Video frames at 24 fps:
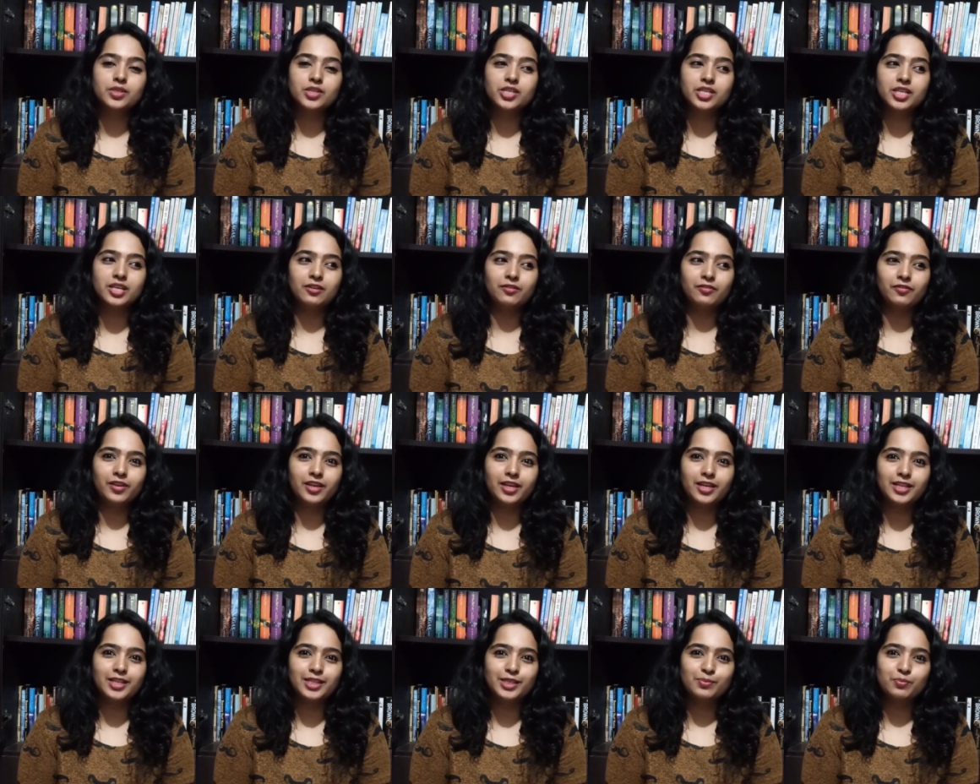she
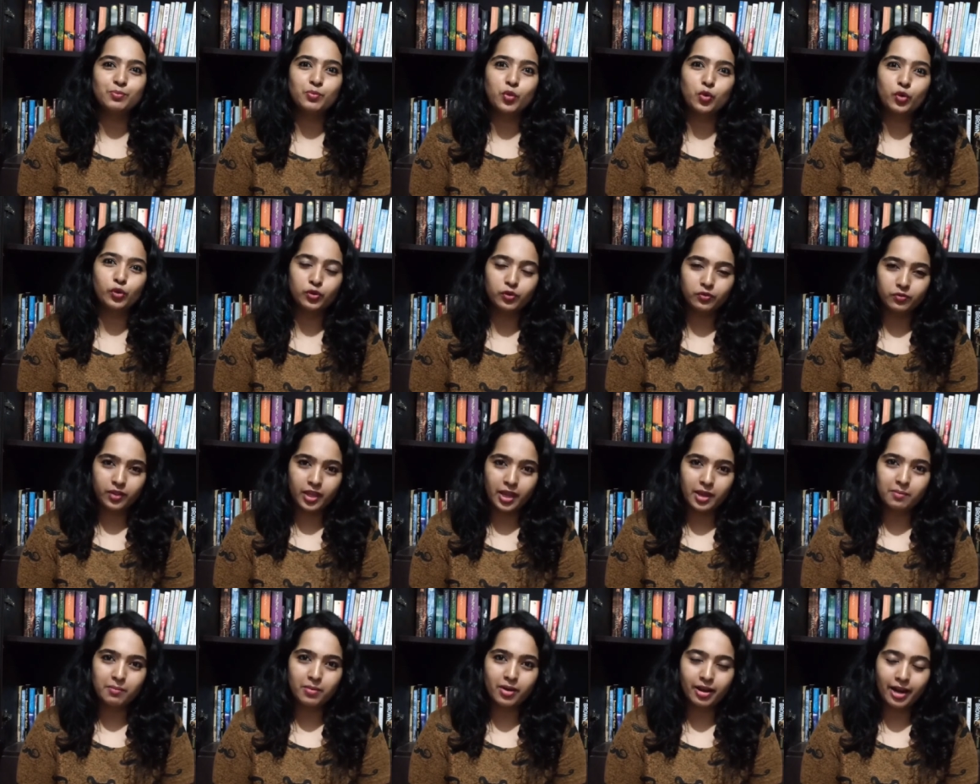feels both of
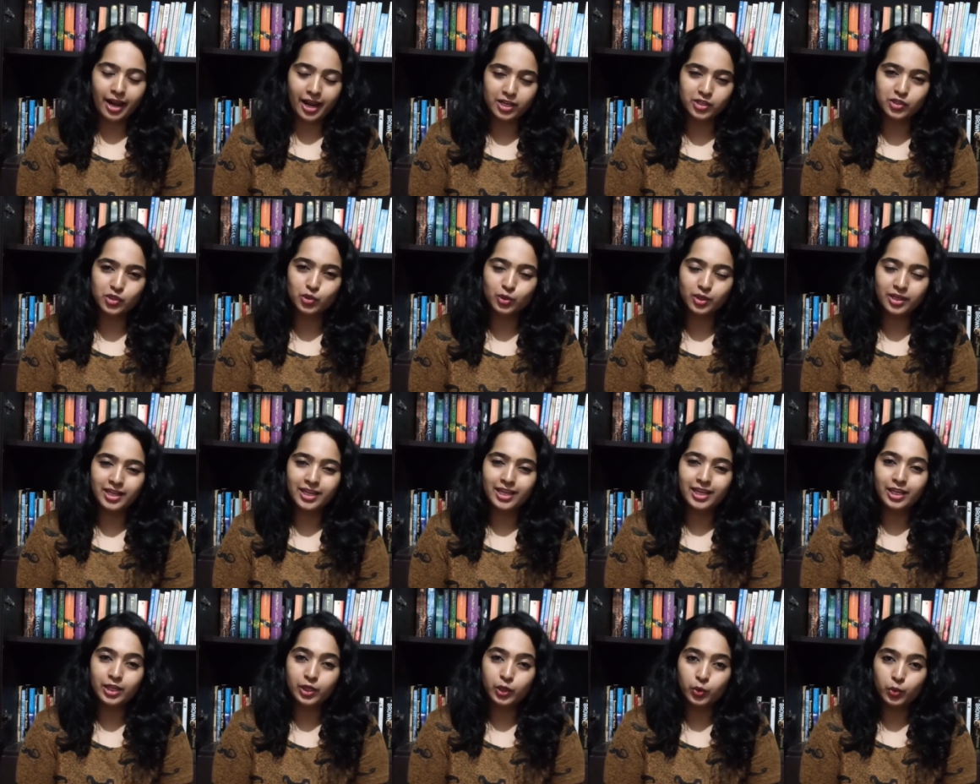them are
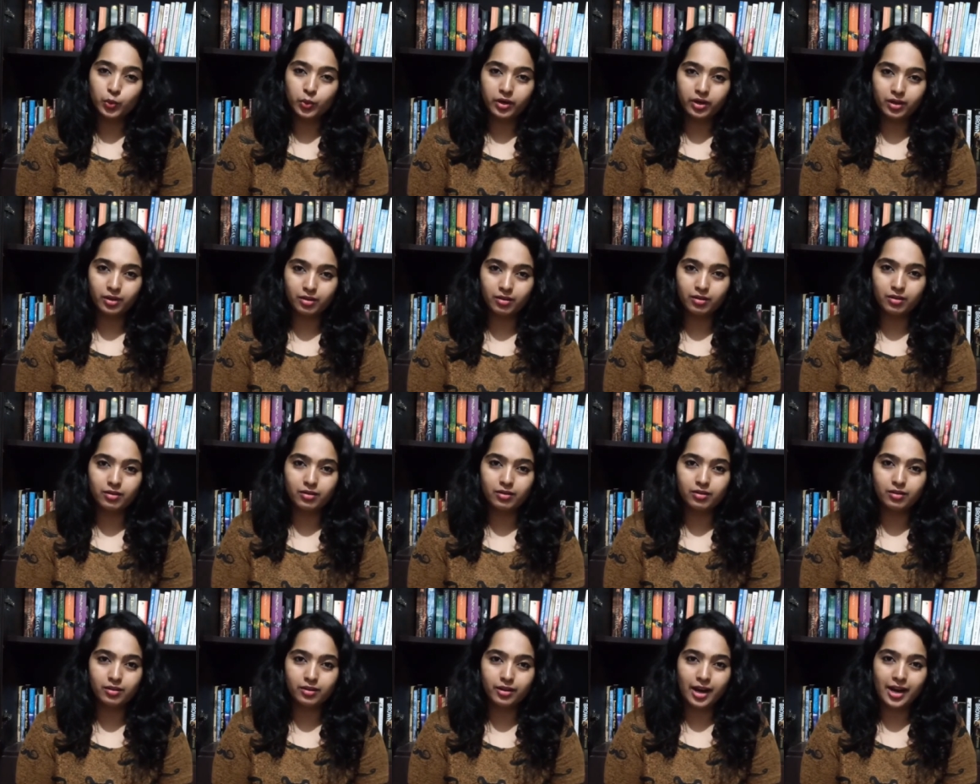actually ignoring
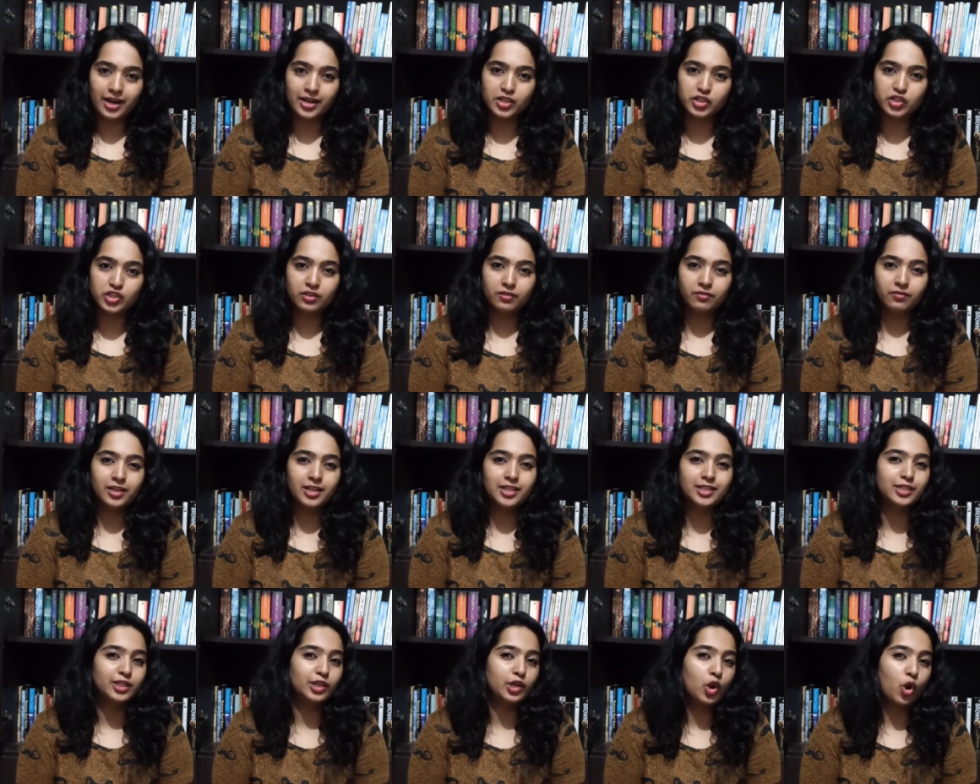her and she
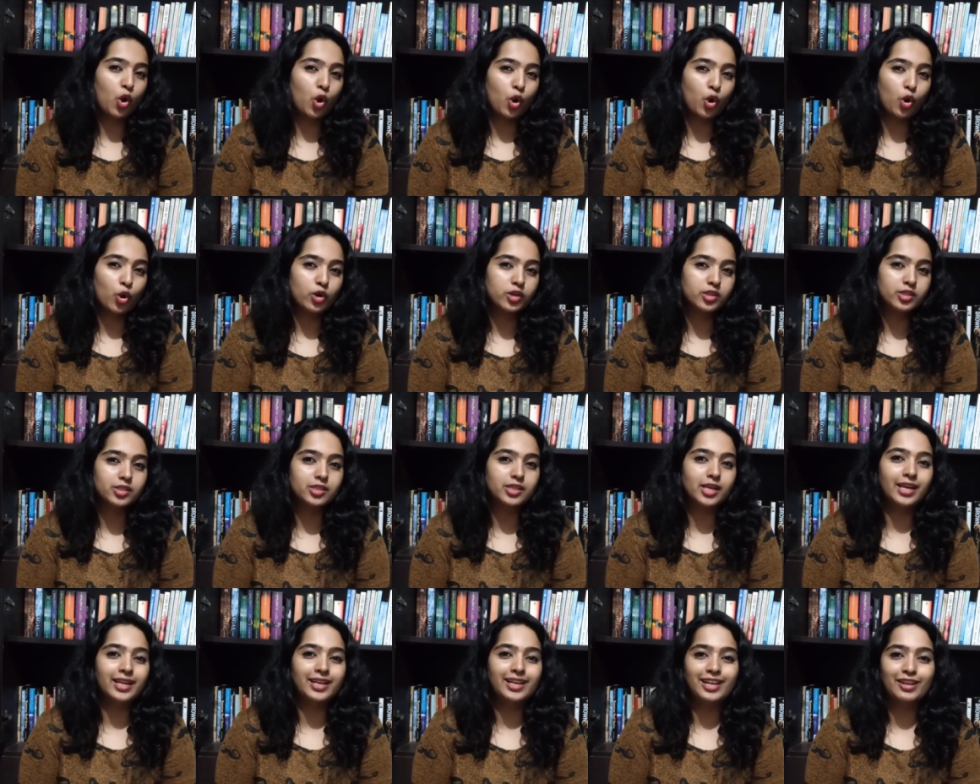feels
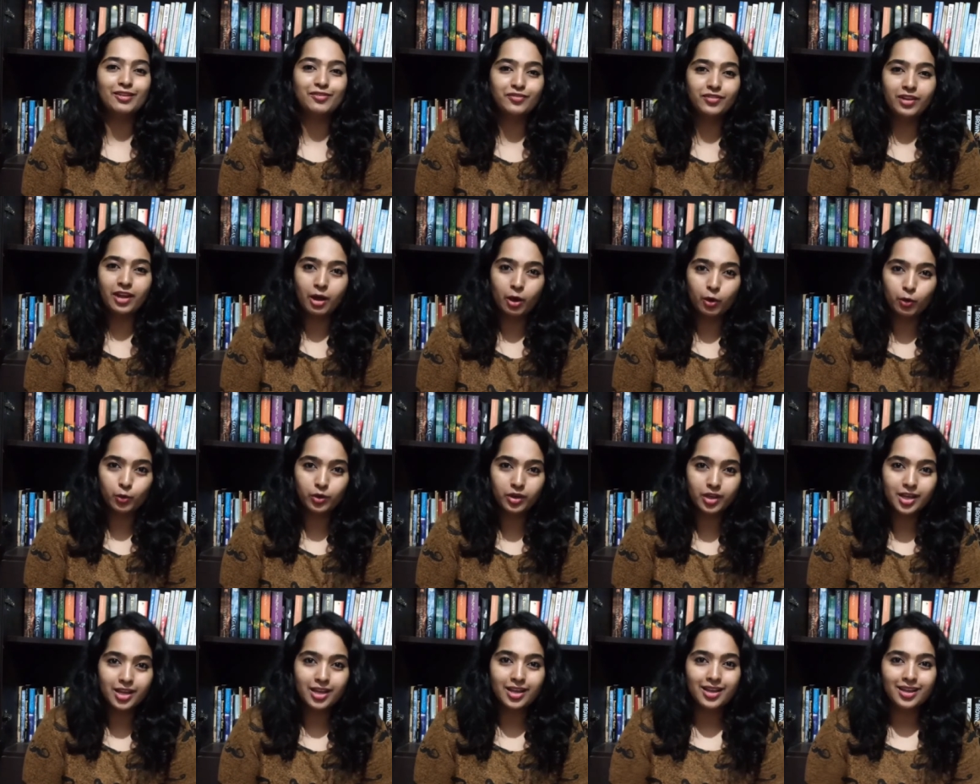lost and left
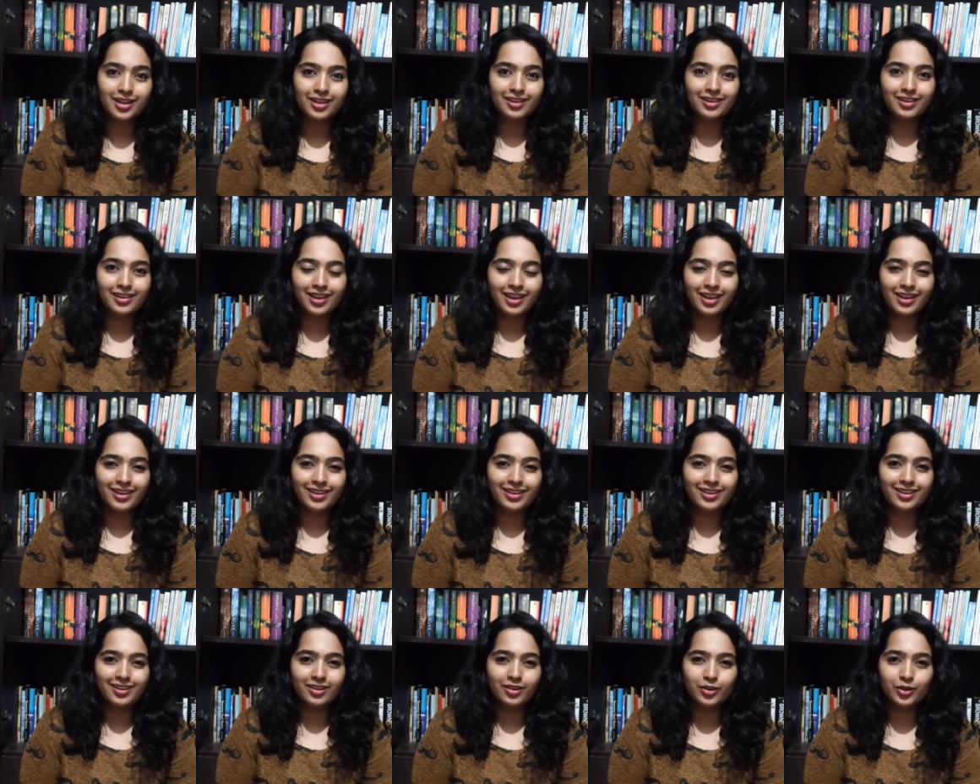out
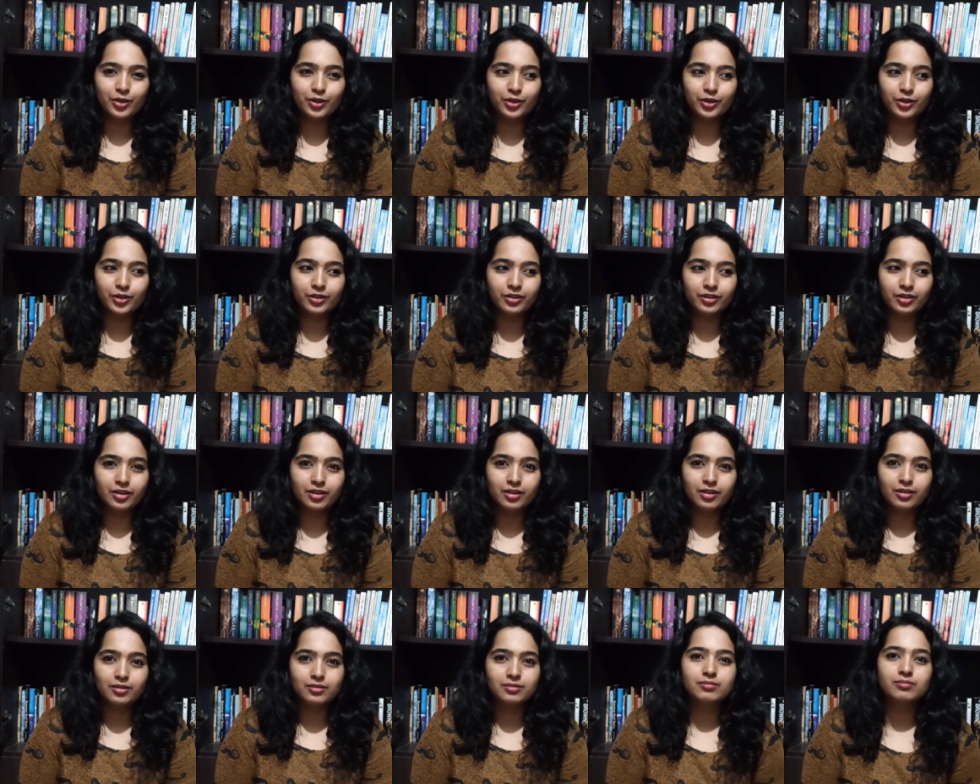like her
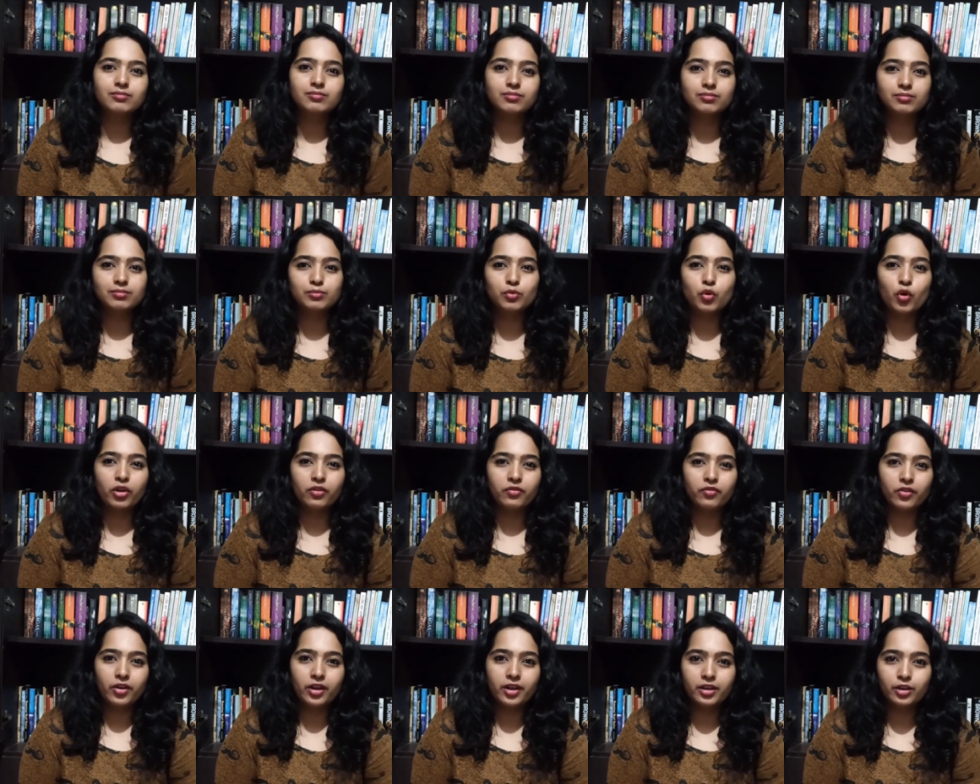
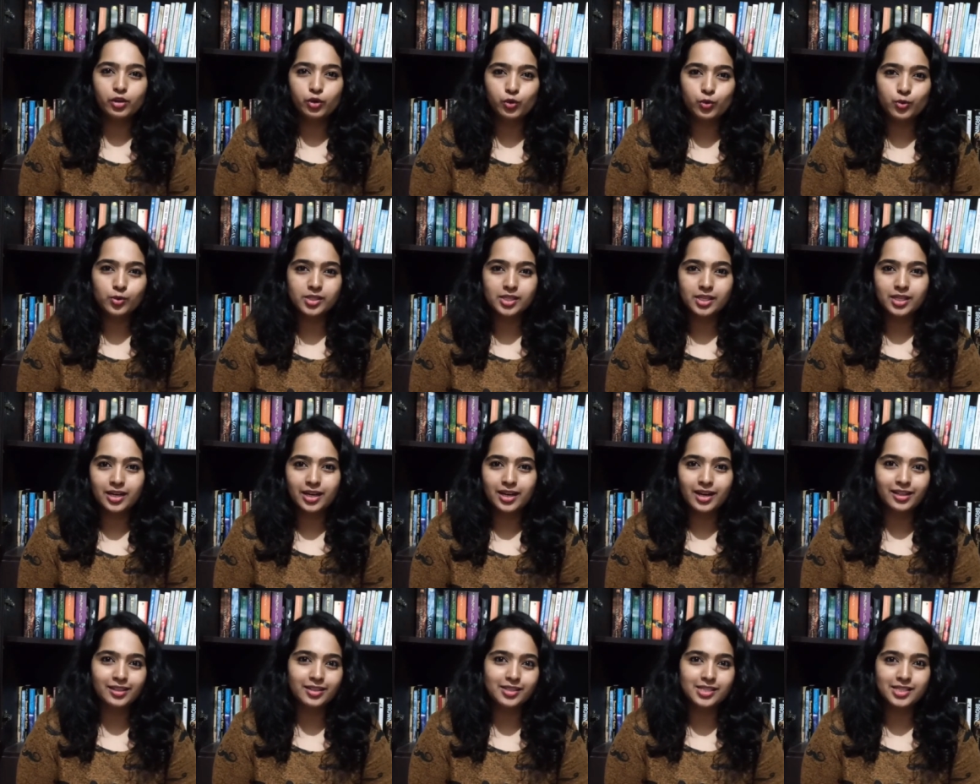boyfriend who is in
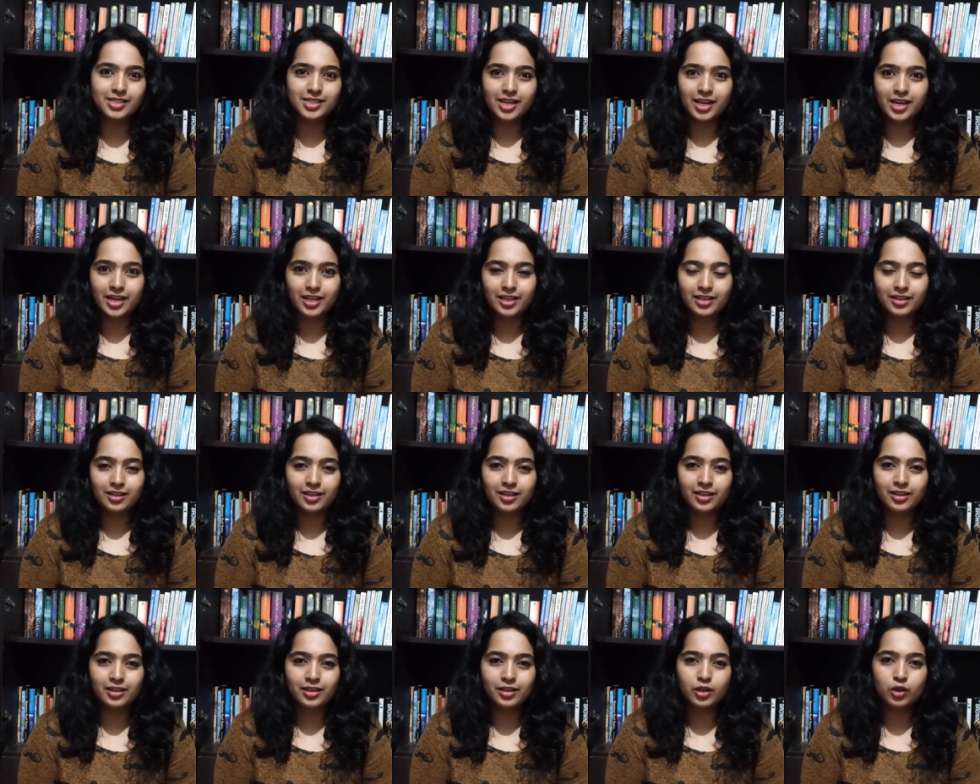another state
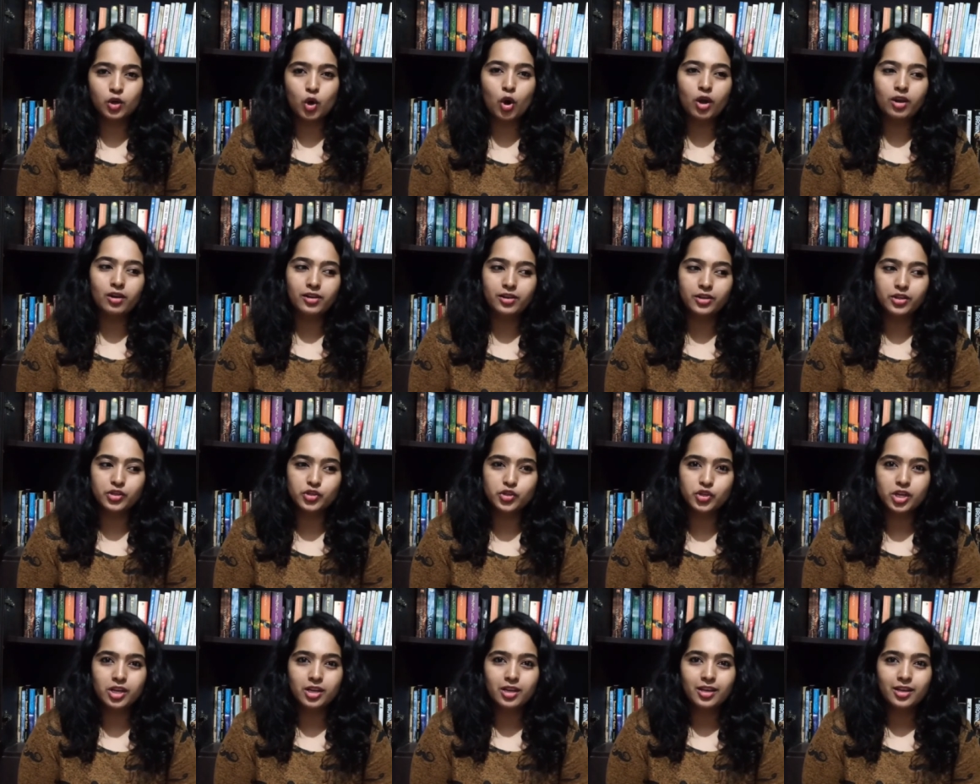in
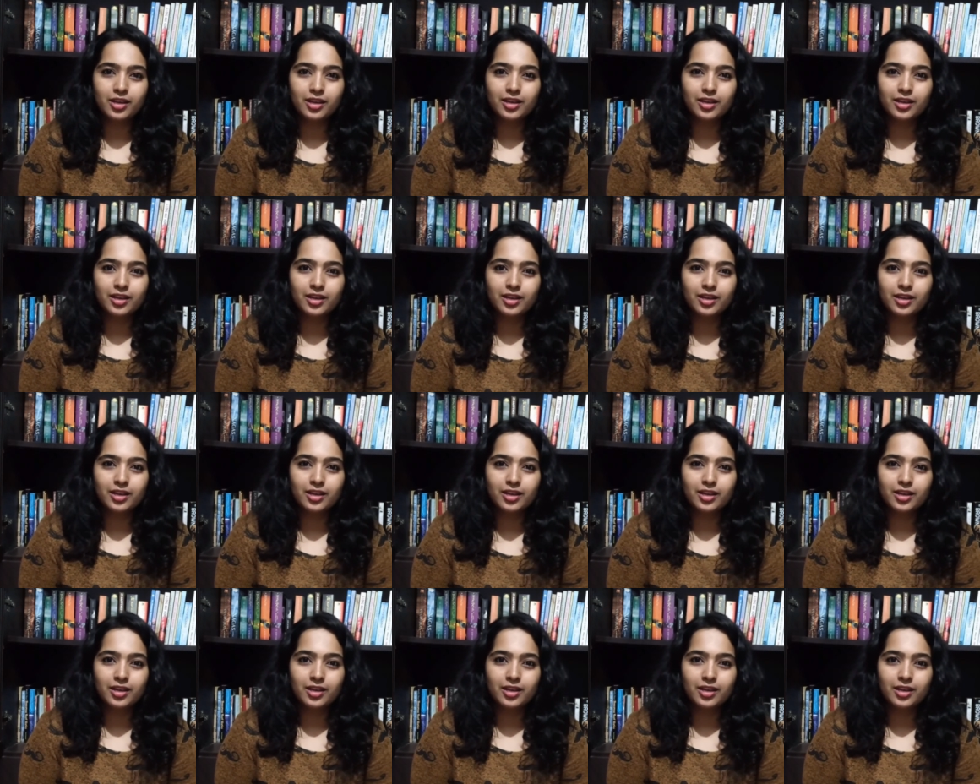college